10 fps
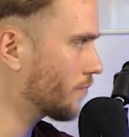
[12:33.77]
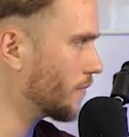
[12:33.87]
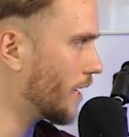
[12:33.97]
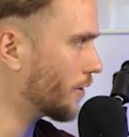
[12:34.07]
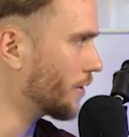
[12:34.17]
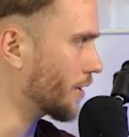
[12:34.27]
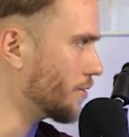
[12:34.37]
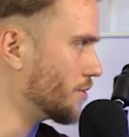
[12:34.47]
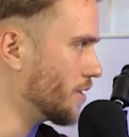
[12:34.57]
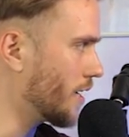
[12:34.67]
I don't like
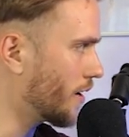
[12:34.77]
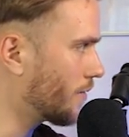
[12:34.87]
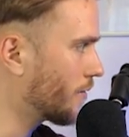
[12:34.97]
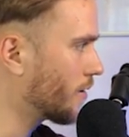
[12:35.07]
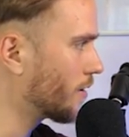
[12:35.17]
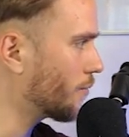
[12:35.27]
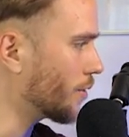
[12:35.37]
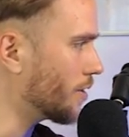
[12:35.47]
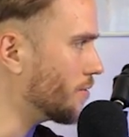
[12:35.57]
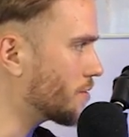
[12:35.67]
using that. We
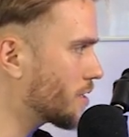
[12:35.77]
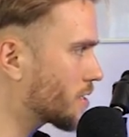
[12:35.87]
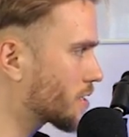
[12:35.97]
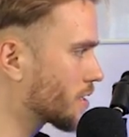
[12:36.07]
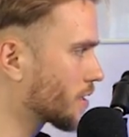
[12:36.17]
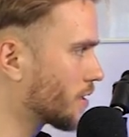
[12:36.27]
can use this.